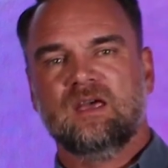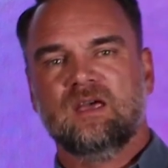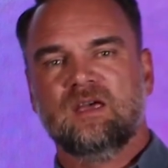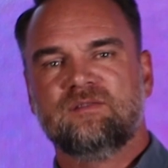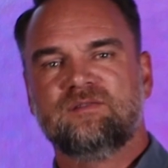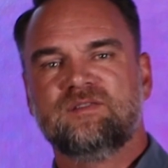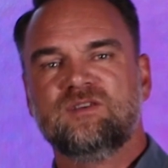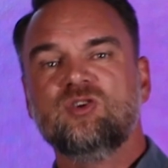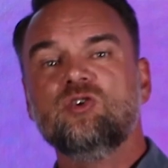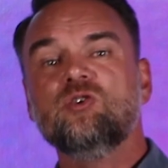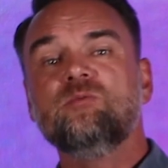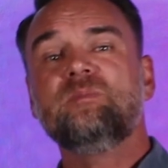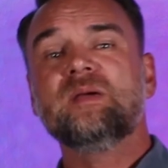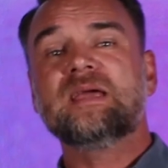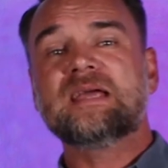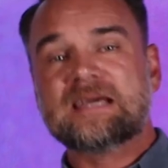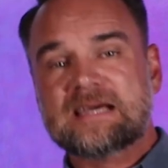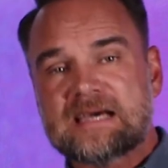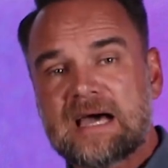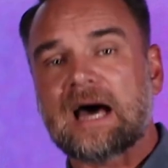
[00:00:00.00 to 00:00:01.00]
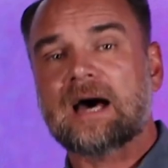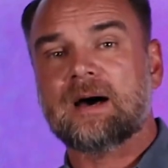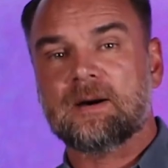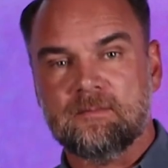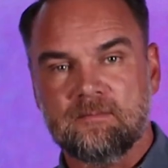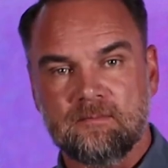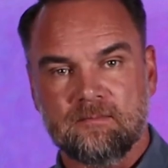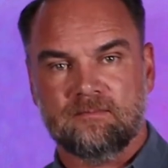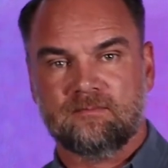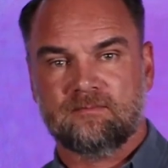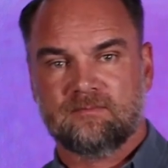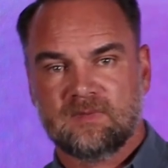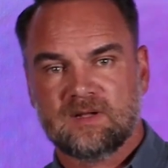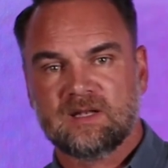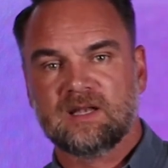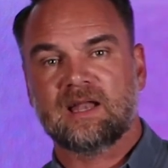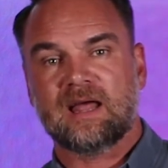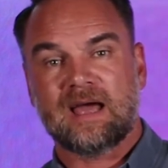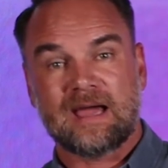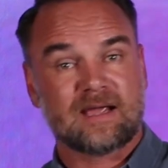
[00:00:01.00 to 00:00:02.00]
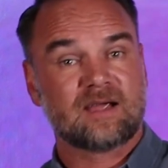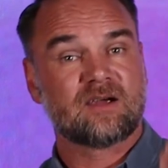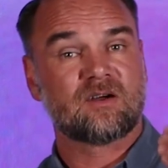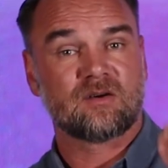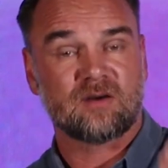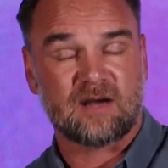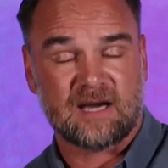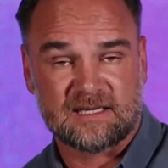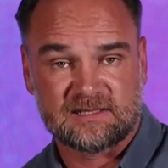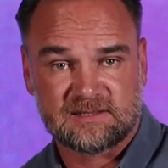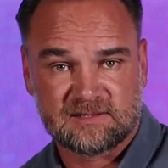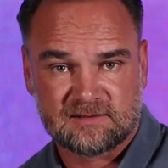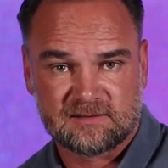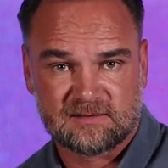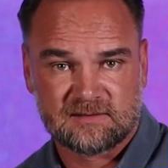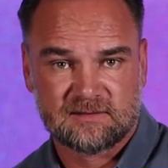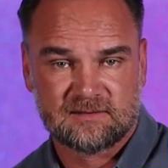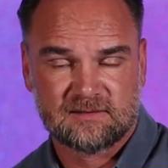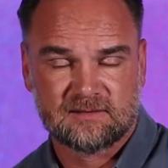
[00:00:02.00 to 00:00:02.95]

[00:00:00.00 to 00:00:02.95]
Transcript: If you become like Christ,